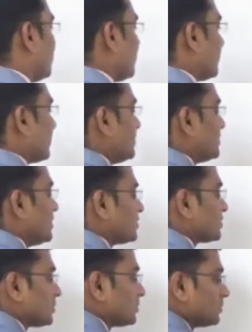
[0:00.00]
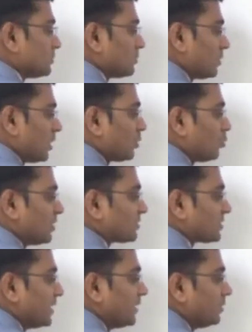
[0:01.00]
receipts on one
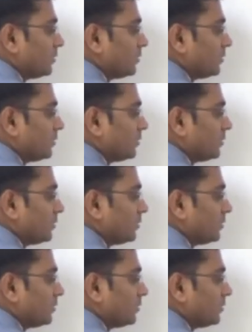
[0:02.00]
side,